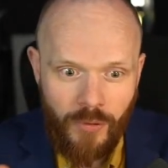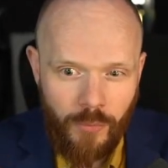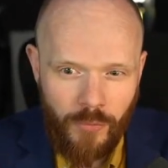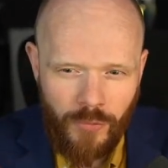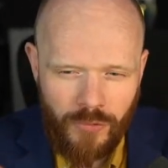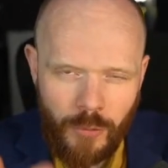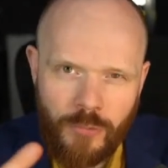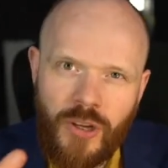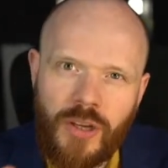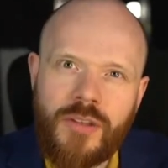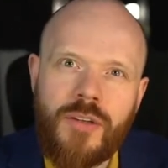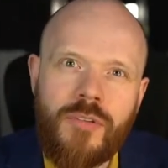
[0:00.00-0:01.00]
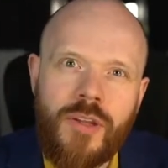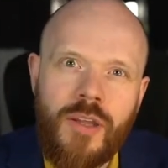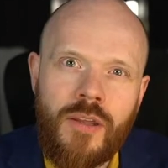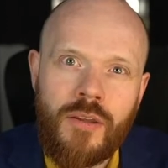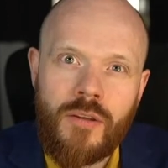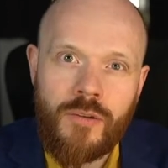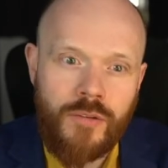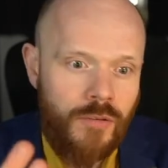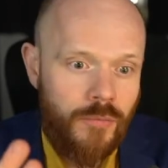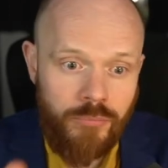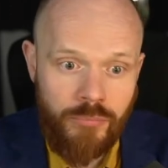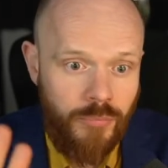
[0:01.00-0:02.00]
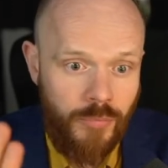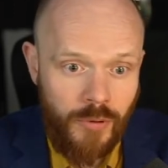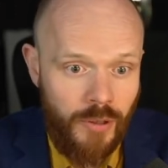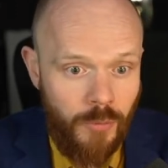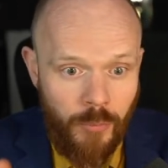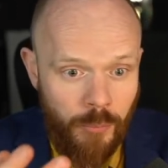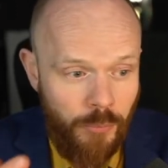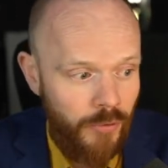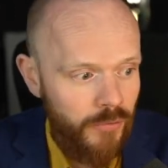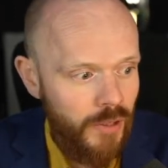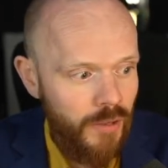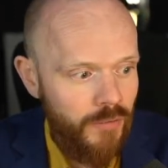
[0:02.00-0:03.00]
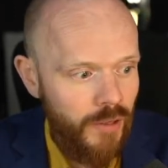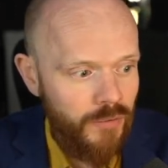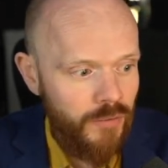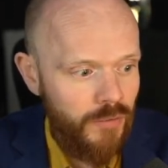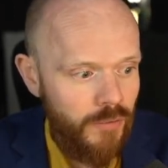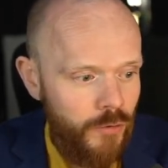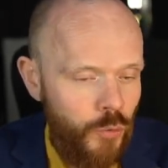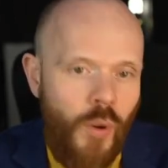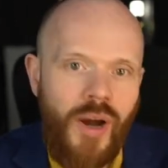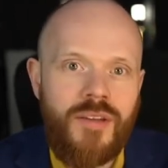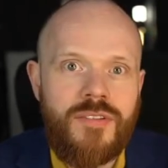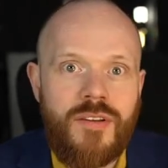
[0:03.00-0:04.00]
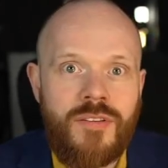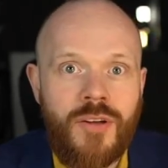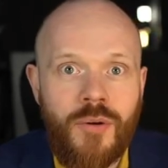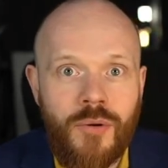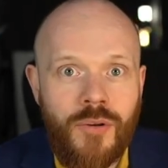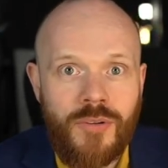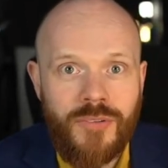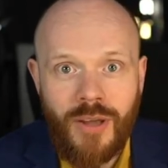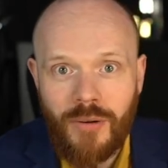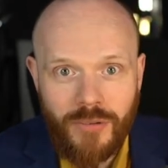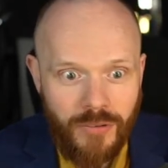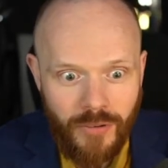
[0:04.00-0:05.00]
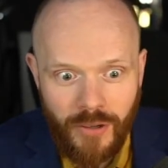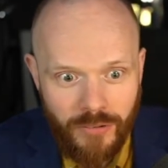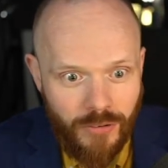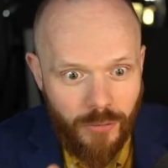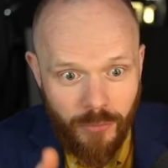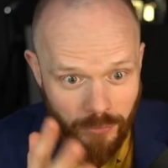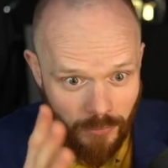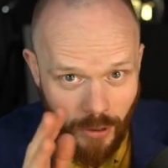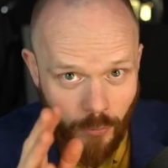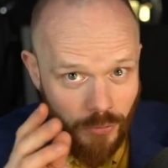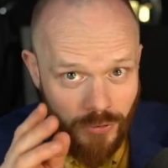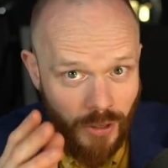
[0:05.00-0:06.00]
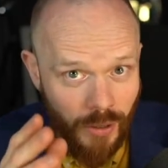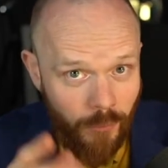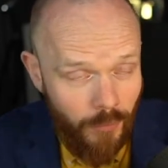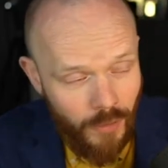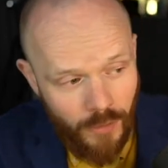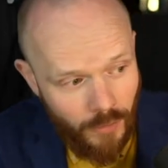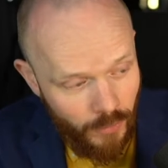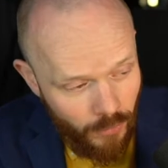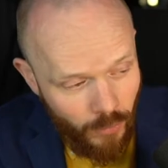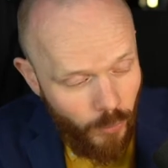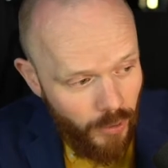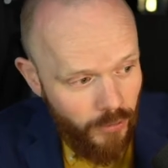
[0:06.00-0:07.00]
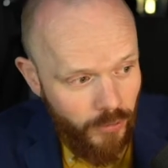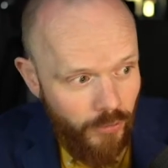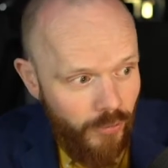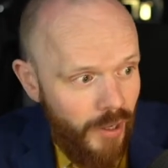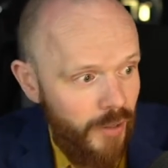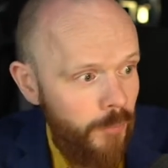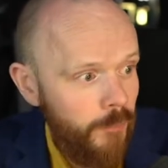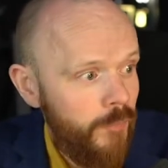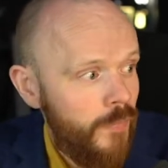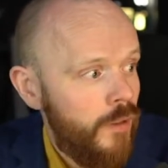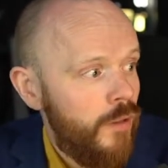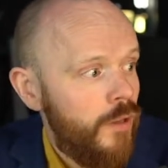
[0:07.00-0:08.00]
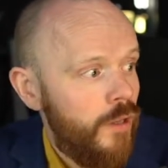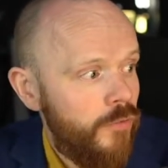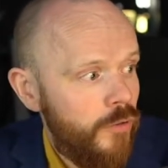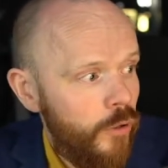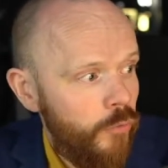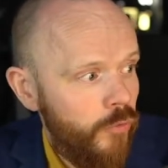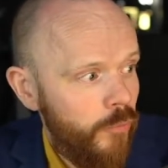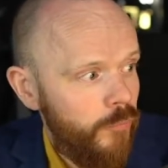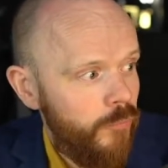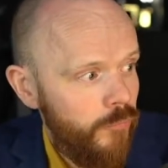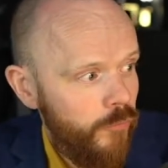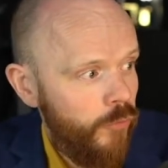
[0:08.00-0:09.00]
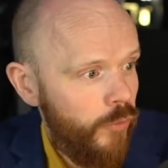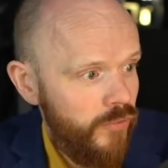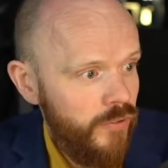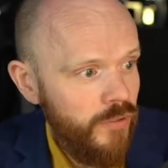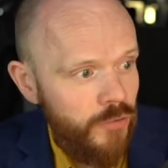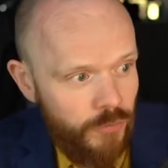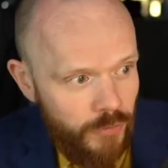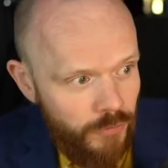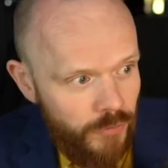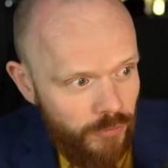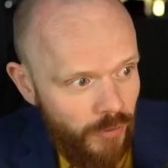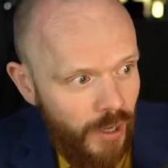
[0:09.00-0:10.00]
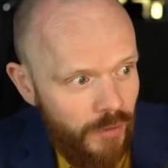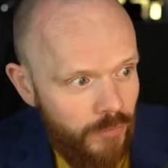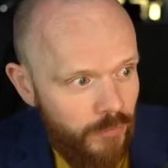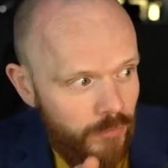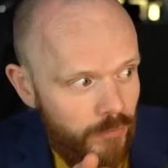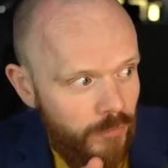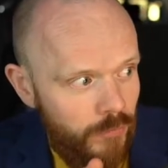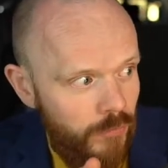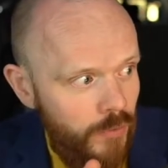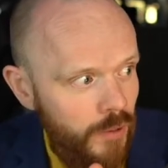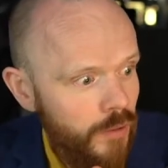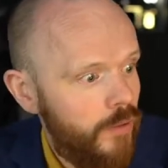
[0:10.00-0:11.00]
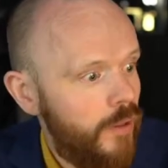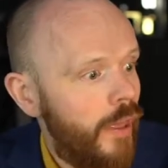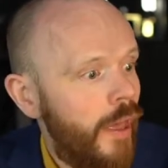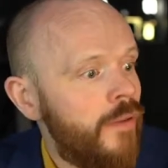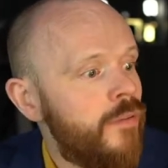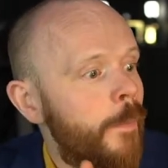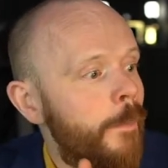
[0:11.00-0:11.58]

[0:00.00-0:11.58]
subjectively, it'll be perceived as twice as good sound insulation, I would say, the one on the right, if you go from 46 to 55. And